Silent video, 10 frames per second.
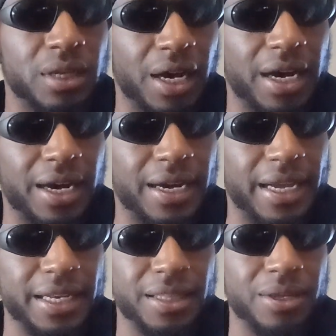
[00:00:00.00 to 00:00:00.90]

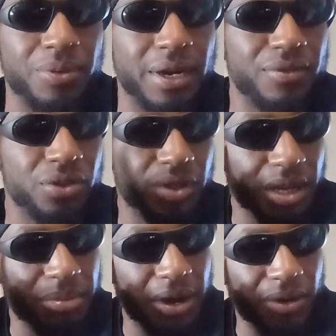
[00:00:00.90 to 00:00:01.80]
anything, whatever you think
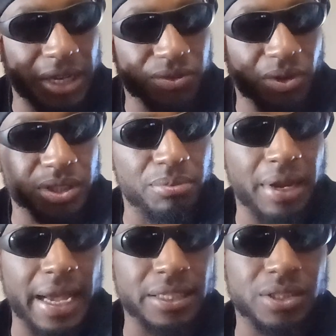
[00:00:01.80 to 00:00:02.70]
about as far as the
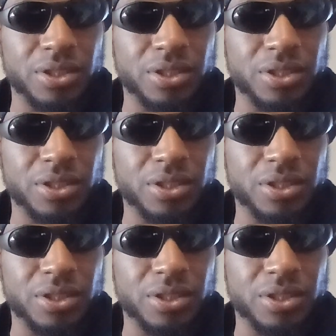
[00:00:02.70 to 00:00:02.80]
blacks,